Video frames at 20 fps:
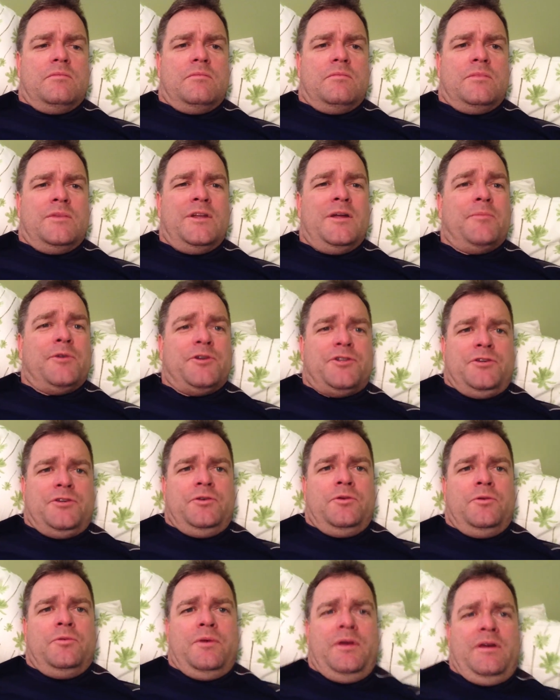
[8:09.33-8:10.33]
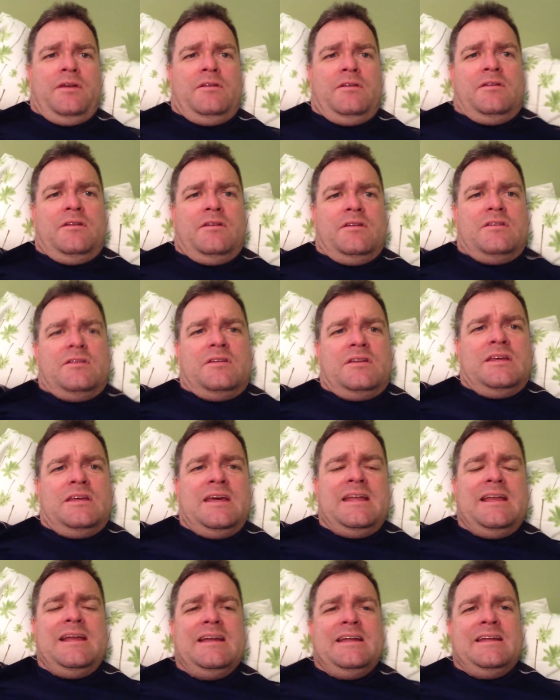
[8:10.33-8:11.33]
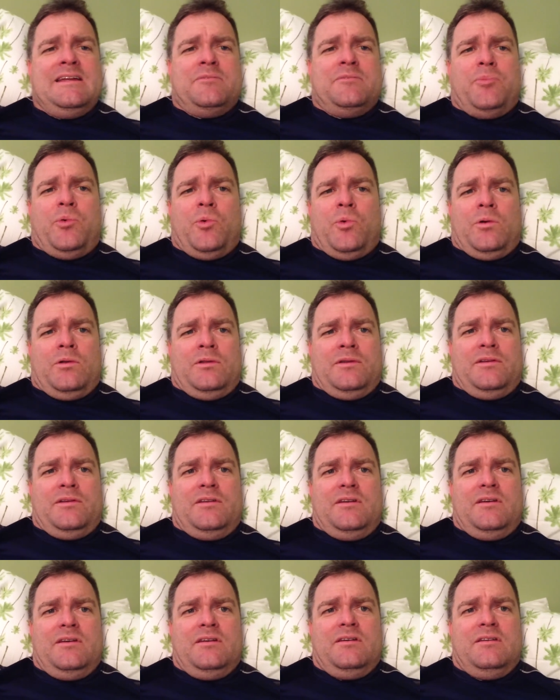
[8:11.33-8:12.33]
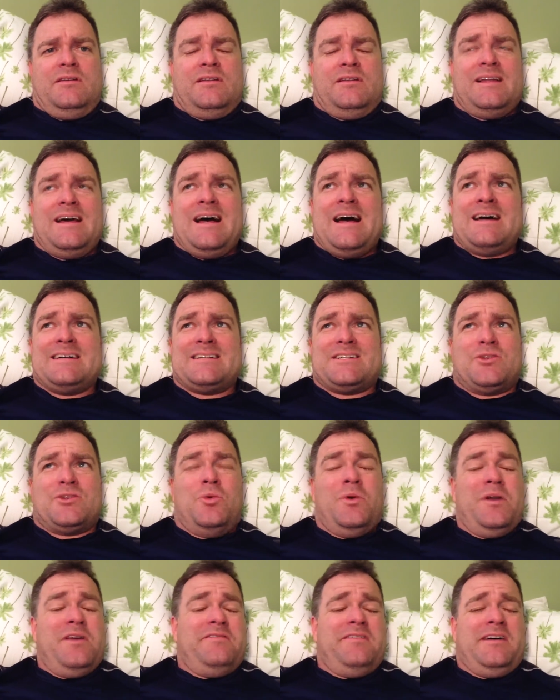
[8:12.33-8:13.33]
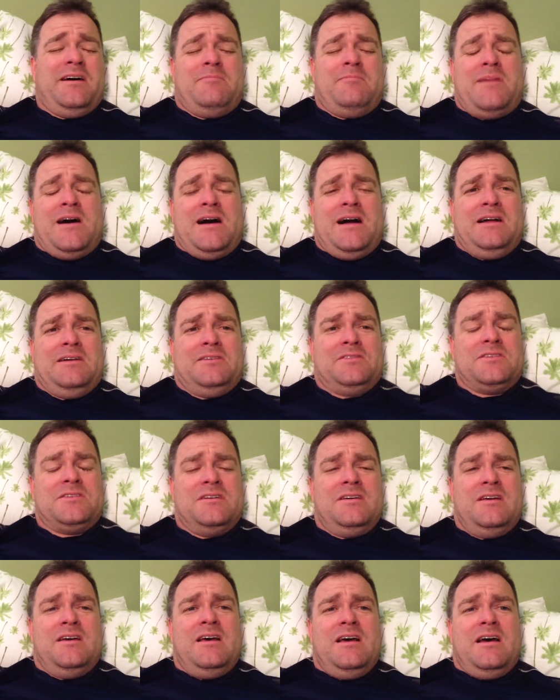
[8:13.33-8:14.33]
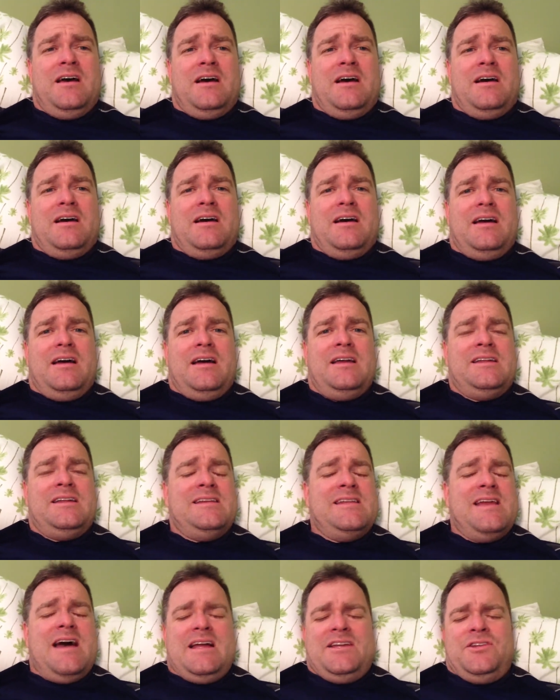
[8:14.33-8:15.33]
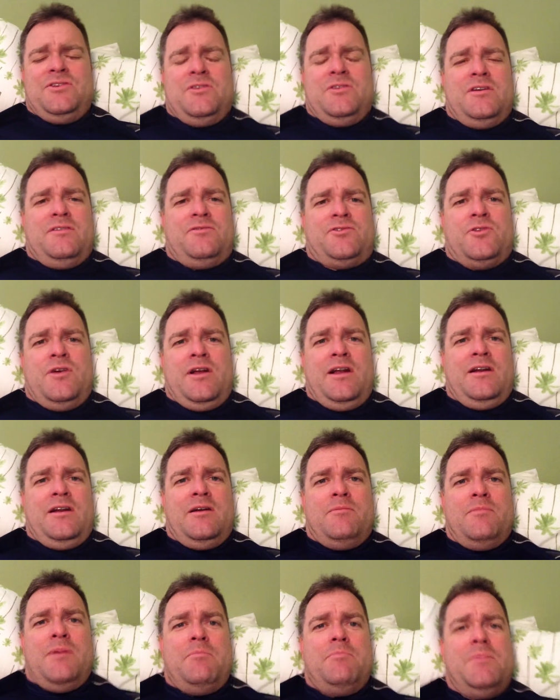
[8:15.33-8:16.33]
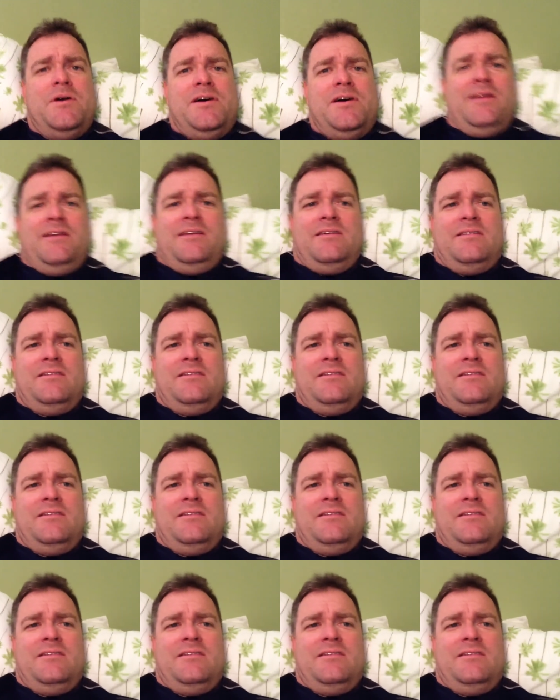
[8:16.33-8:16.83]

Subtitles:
Number 2, and getting into Portland, the last 25 miles, I did not do enough training on my butt.